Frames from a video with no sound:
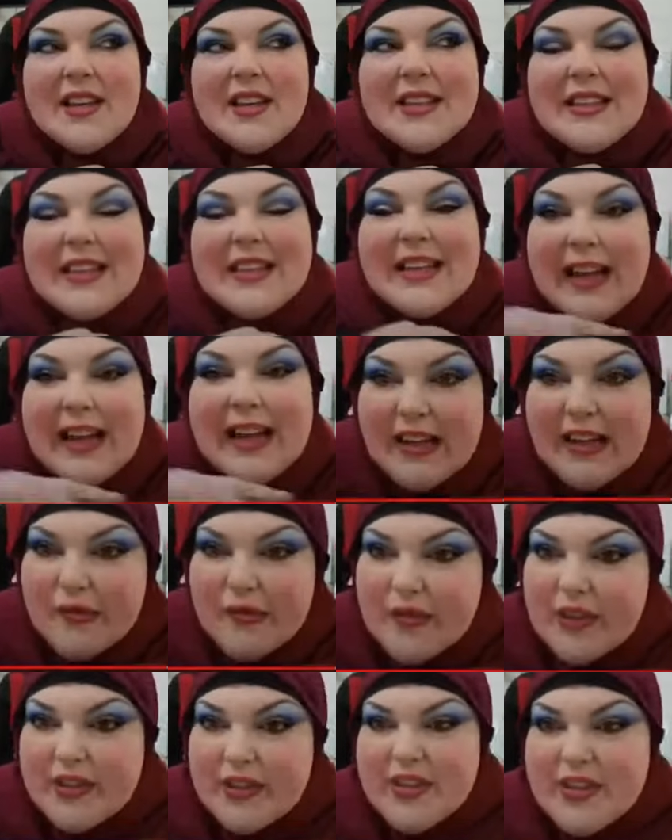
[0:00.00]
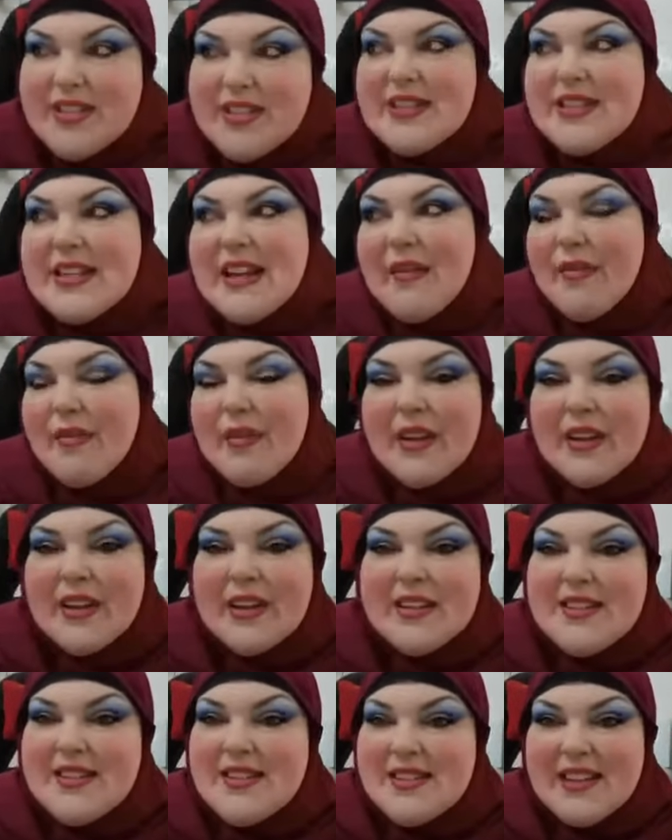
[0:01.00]
negative feel. There's nothing.
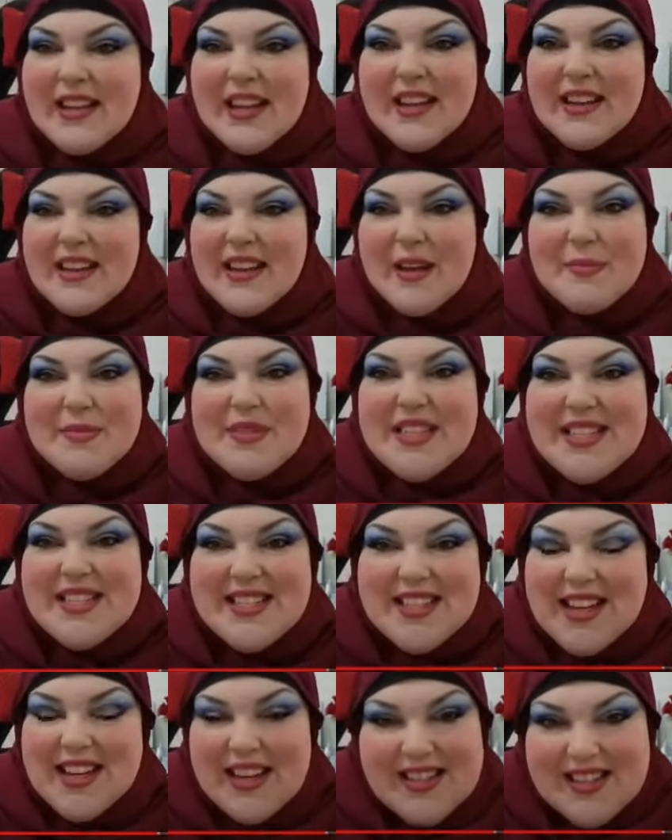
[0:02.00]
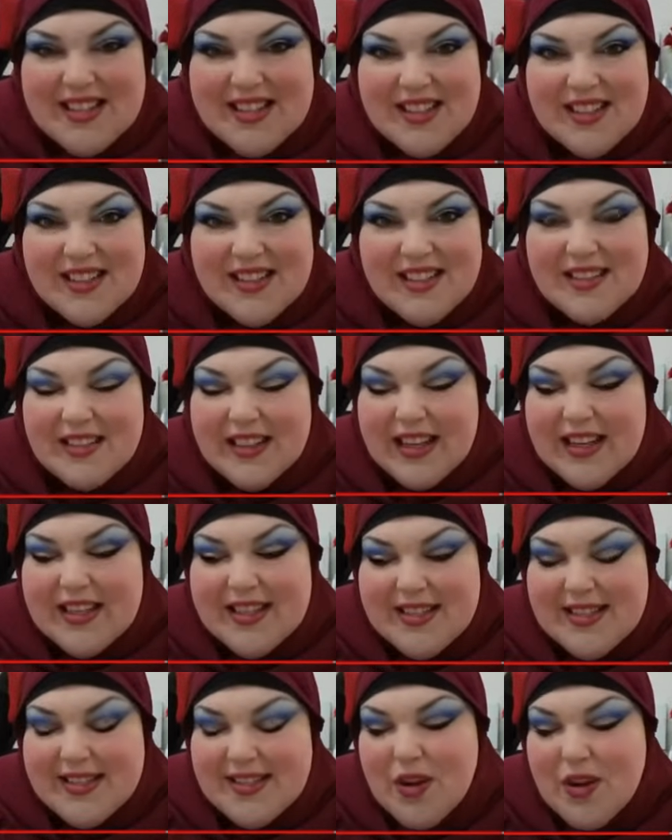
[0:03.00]
It's like I'm disgusted. Like it's
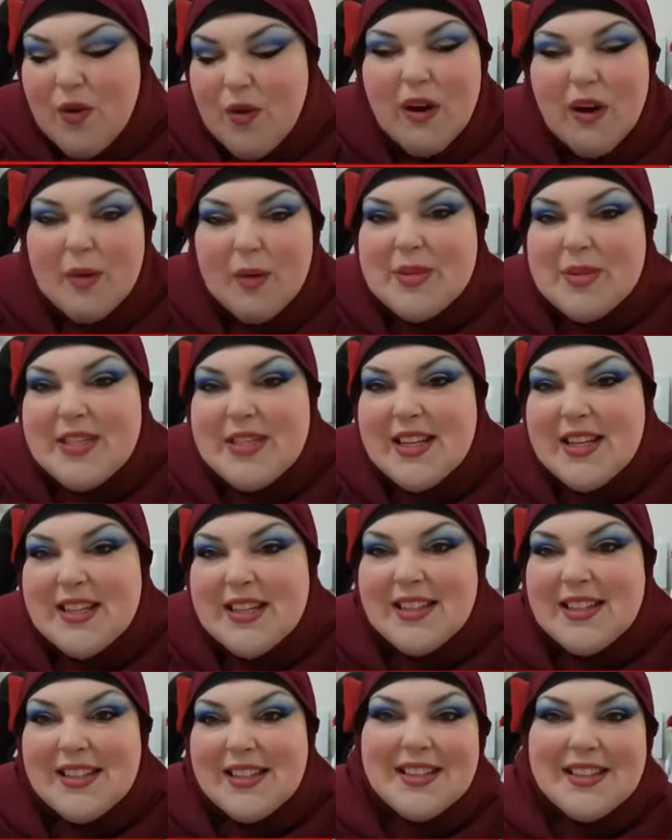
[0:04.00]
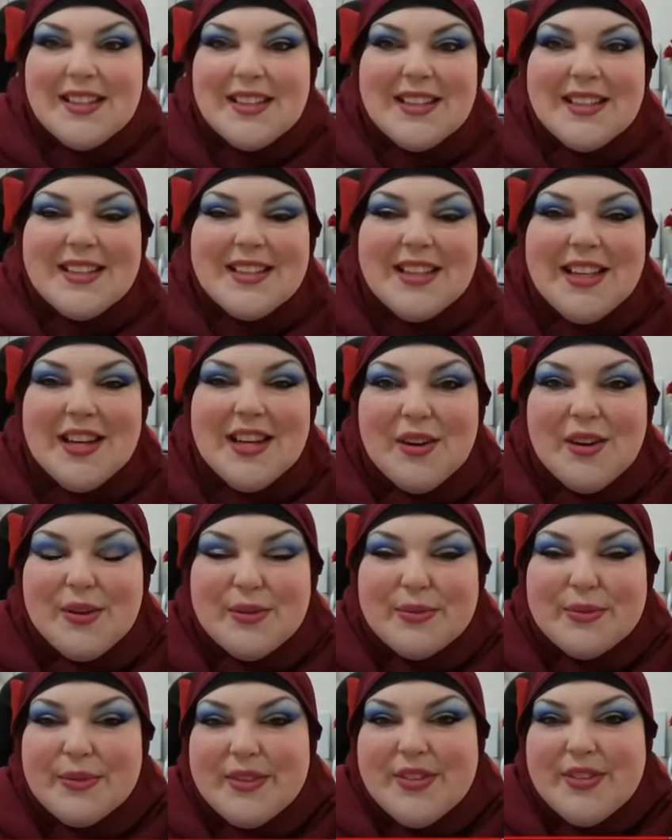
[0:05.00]
so opposite, you
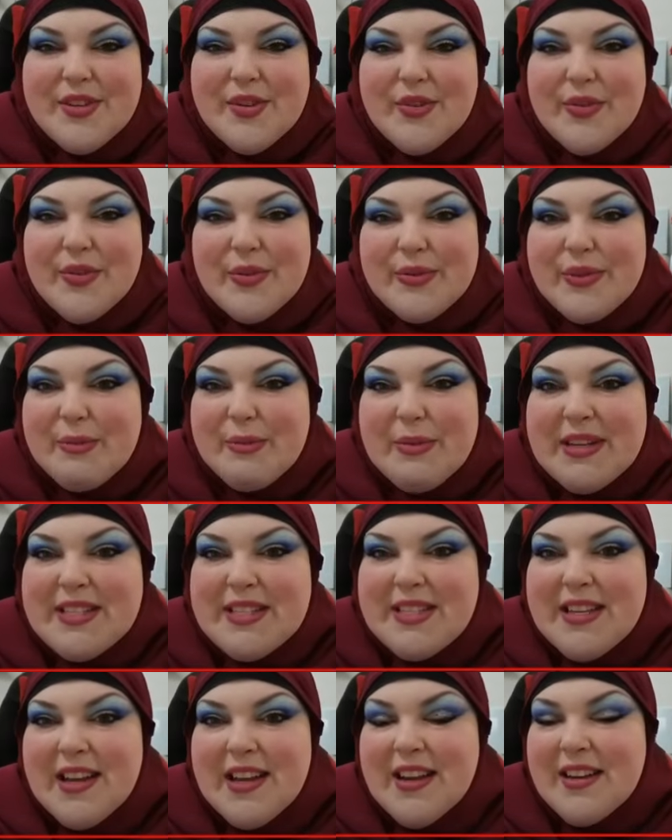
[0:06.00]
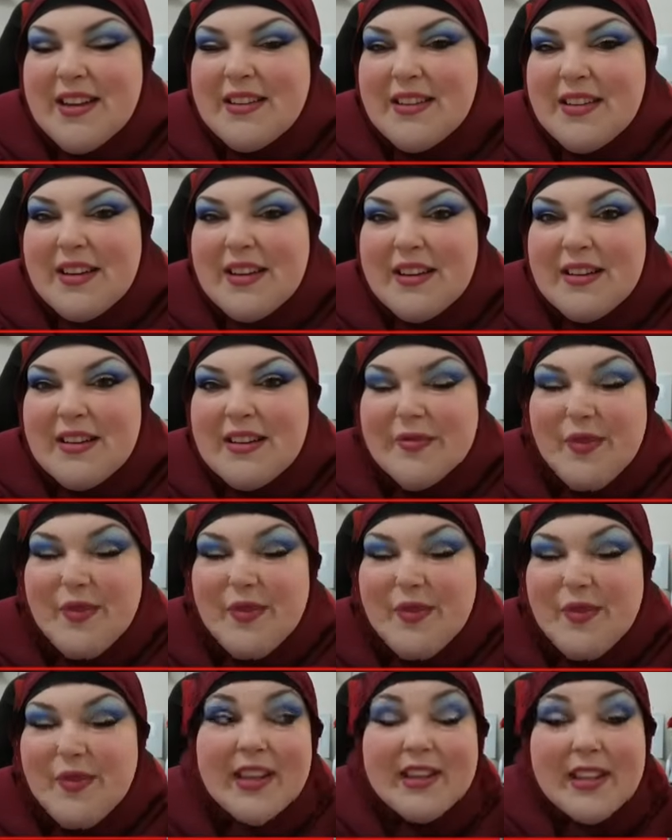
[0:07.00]
know. So the best thing,
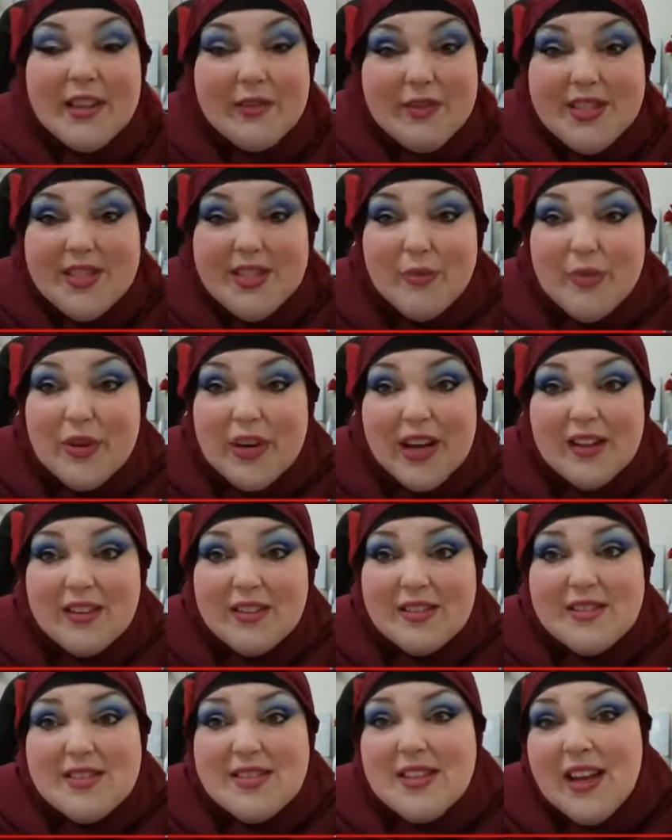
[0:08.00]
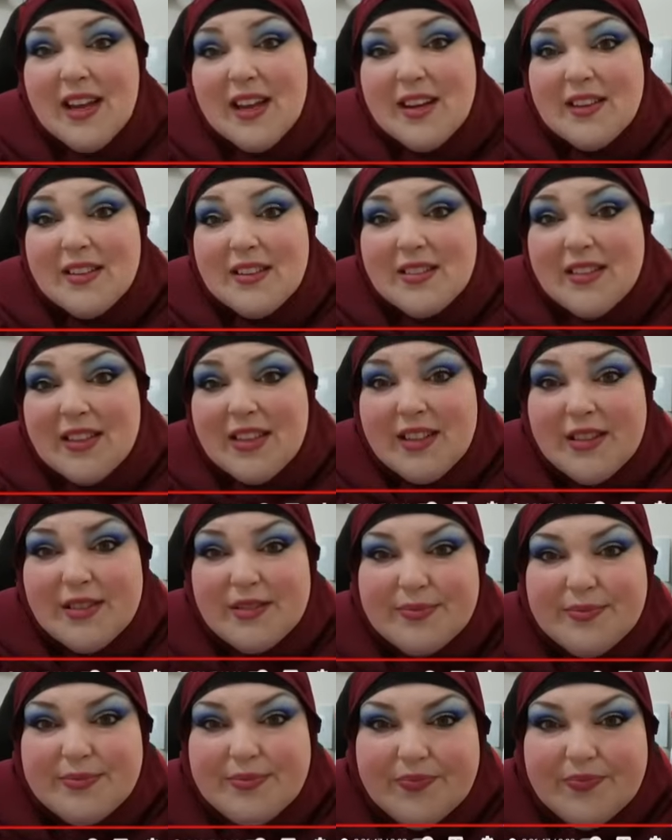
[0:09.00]
falling in love with someone else, and you know,